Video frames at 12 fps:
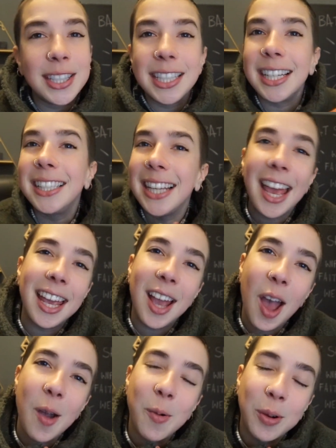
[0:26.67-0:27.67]
Today
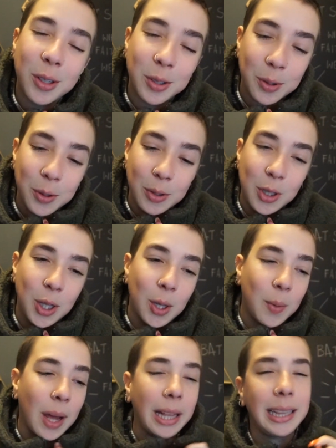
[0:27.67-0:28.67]
I want to talk to
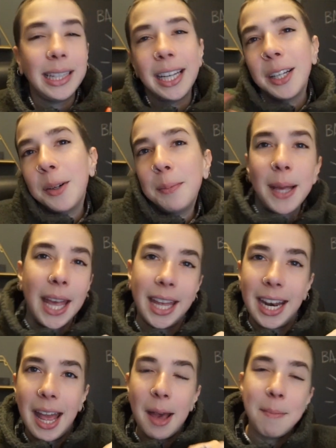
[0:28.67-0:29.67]
you a little
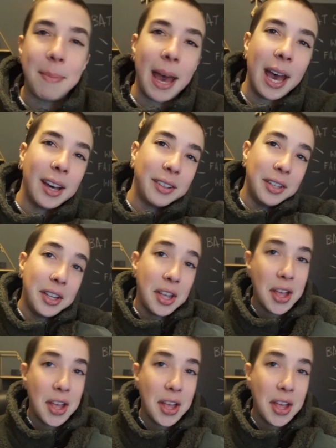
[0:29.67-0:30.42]
bit about